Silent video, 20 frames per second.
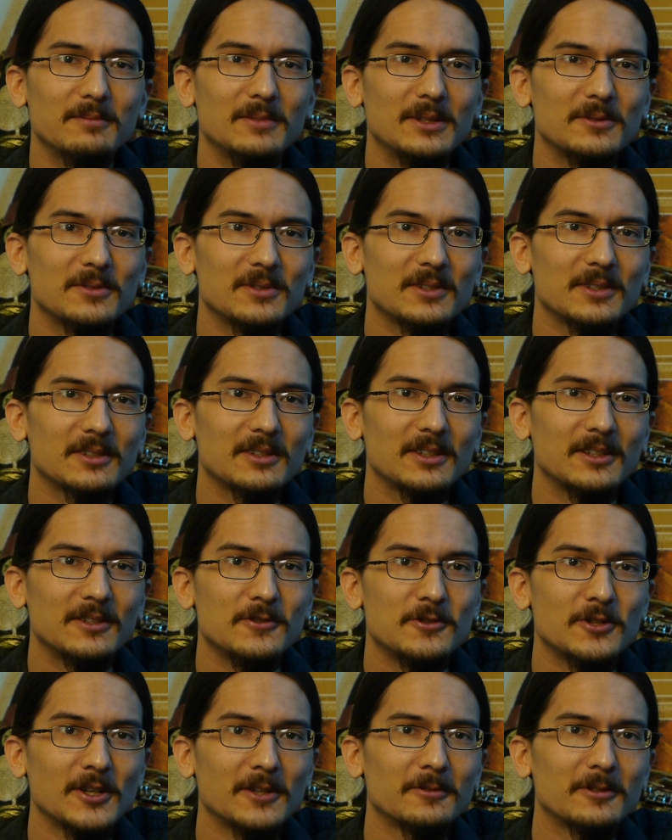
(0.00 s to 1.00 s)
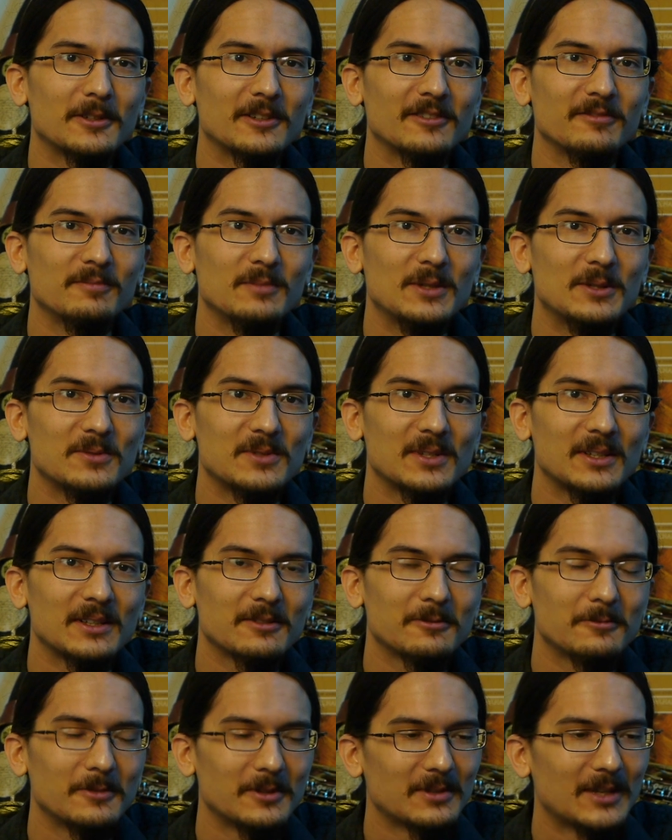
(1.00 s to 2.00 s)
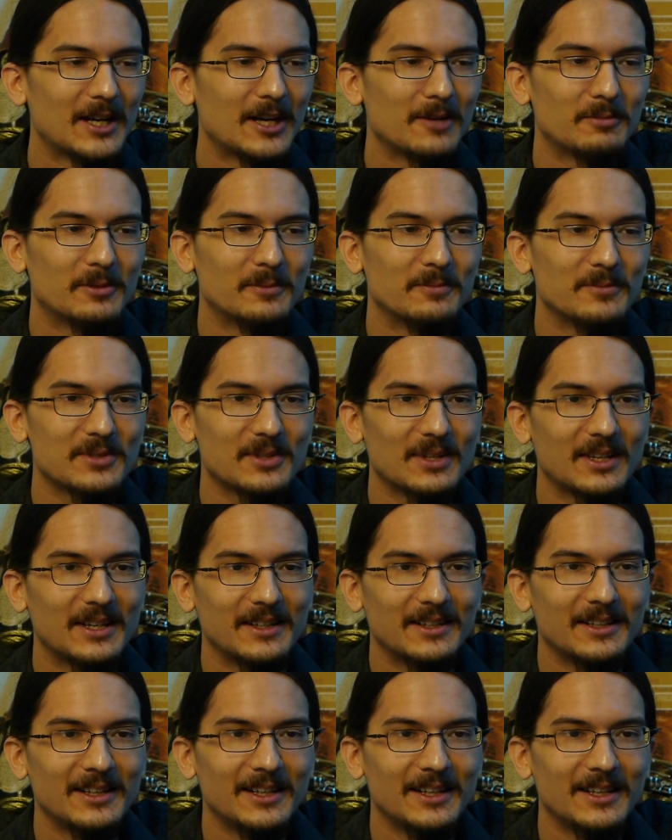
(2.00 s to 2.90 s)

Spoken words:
music and generative music with albums like